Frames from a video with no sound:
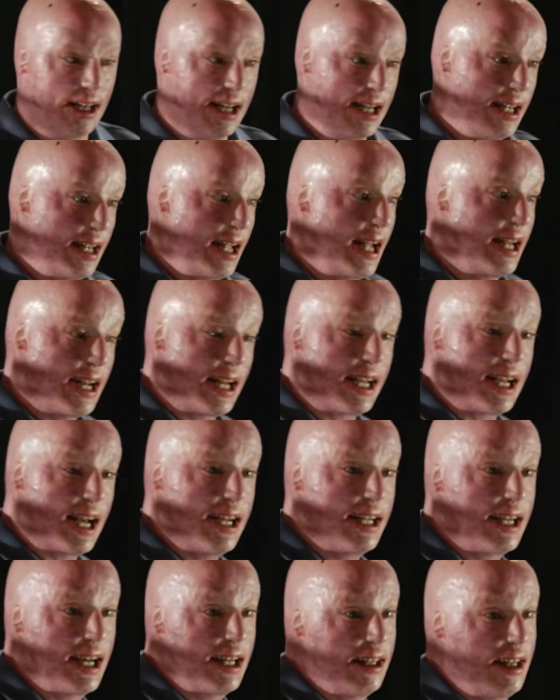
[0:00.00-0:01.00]
And I
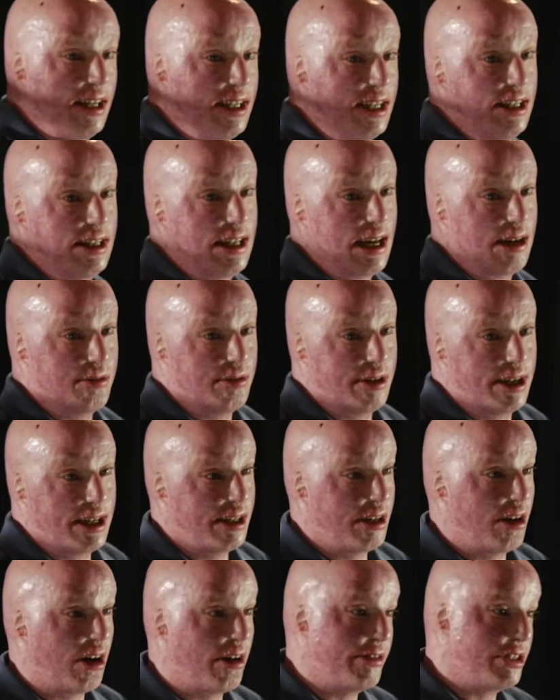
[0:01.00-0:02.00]
kind of got lucky that way.
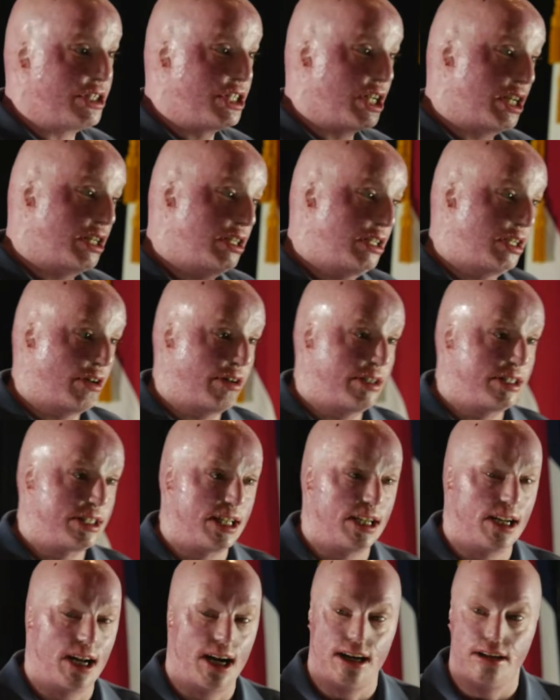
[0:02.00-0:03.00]
And all of a sudden, you know, I was
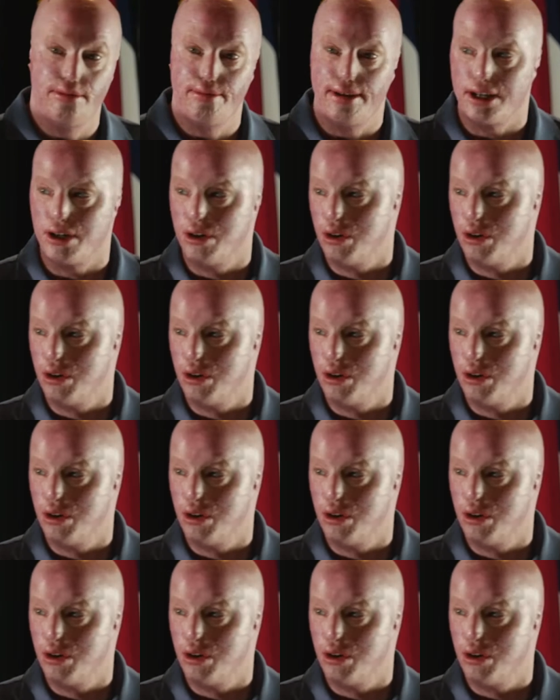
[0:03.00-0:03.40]
getting hired by